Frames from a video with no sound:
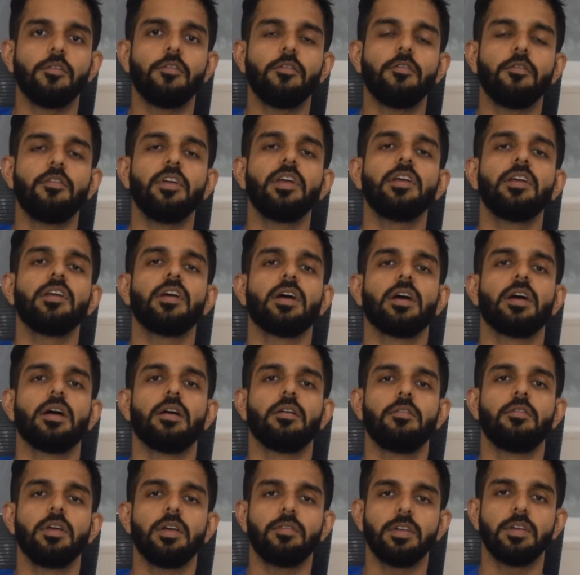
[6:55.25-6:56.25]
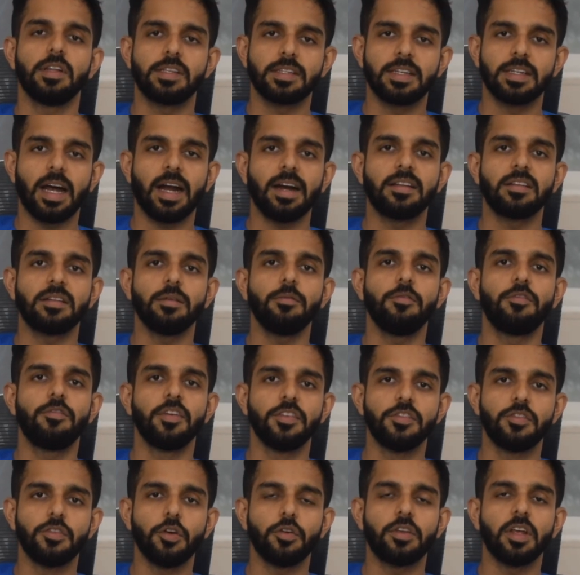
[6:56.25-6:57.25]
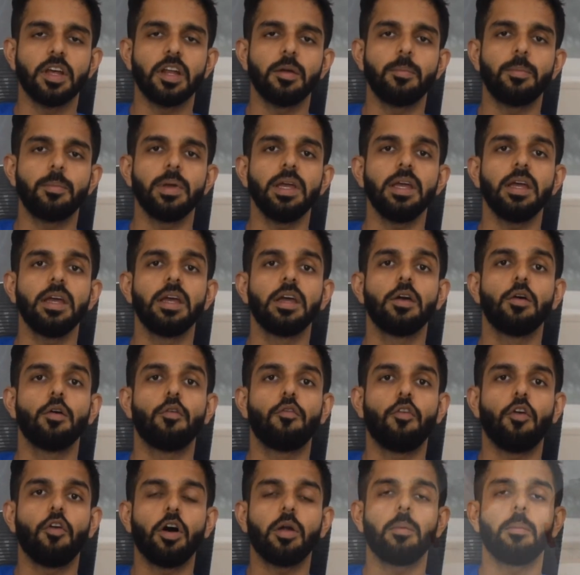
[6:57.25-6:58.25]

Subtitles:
we will start some physiotherapy for